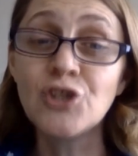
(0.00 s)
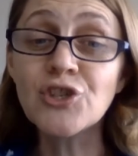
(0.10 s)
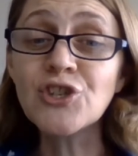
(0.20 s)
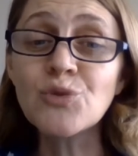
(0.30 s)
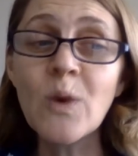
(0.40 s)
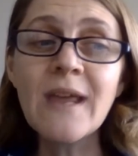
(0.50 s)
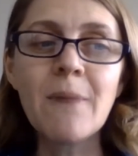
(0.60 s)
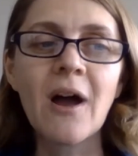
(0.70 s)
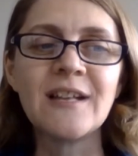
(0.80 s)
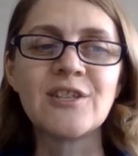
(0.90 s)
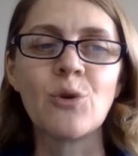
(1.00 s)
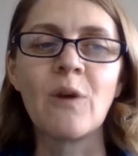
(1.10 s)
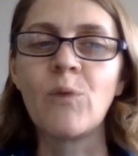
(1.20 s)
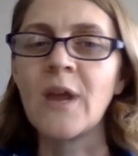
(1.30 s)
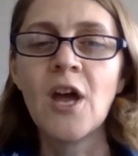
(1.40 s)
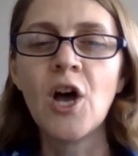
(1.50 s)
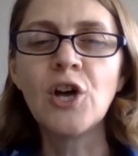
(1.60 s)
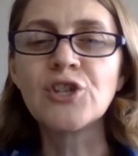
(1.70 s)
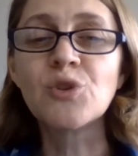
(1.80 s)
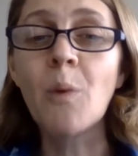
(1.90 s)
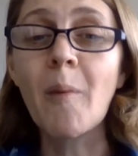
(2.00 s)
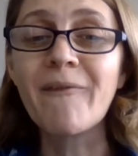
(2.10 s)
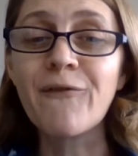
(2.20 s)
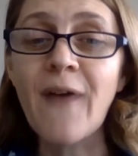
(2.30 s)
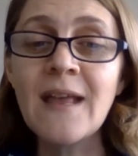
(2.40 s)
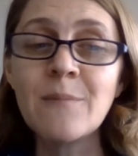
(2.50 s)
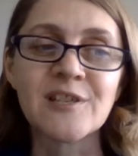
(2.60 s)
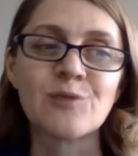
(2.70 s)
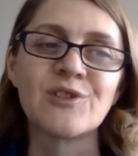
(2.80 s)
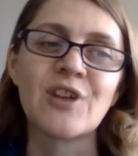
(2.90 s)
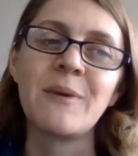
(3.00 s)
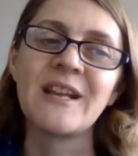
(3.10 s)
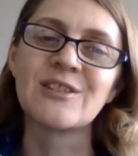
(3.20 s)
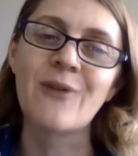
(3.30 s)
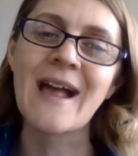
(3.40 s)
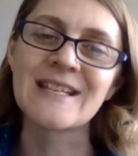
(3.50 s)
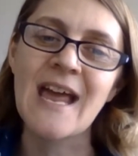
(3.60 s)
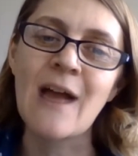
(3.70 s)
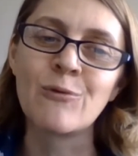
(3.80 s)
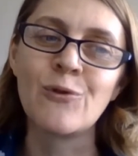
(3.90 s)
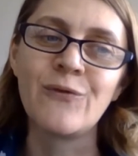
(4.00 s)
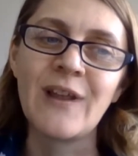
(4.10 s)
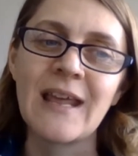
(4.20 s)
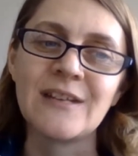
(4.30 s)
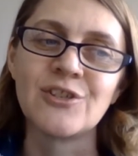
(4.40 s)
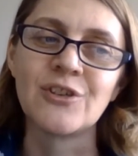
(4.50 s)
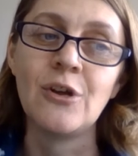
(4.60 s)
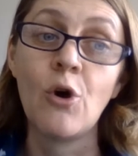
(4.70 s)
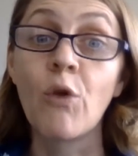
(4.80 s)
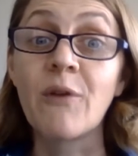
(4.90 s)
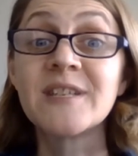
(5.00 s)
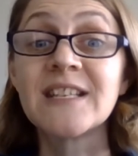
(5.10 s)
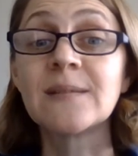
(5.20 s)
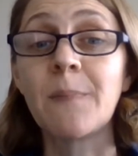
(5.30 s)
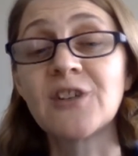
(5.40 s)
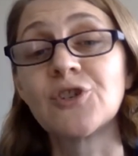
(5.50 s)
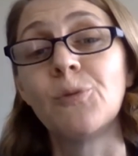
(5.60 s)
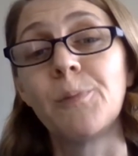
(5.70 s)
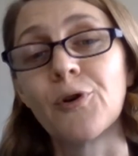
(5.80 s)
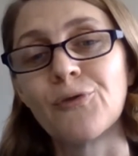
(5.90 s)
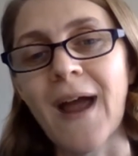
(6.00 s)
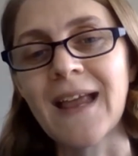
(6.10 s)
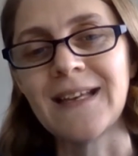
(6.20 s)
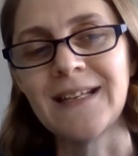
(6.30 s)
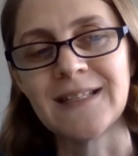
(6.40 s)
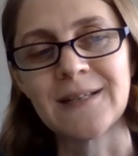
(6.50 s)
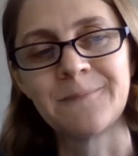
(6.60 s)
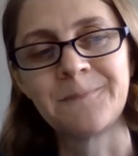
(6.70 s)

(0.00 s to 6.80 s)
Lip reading: just as we might do if we heard someone famous was coming to our town or village, or there was a special parade.